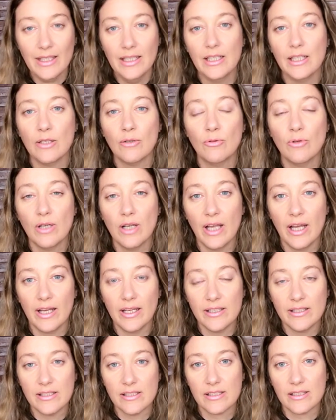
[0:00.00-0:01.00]

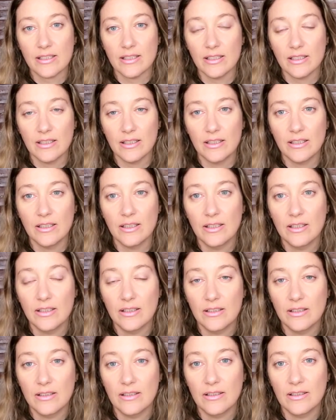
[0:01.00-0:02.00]
equalize uh,
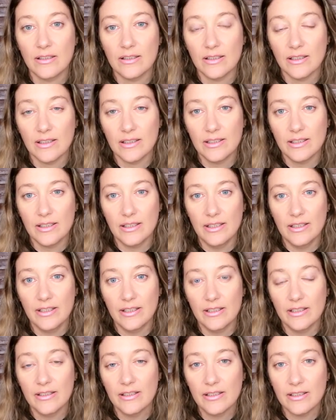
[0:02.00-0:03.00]
uh the
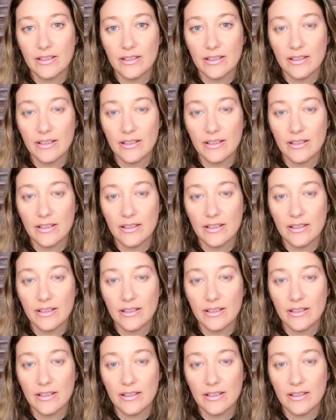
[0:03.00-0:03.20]
ear,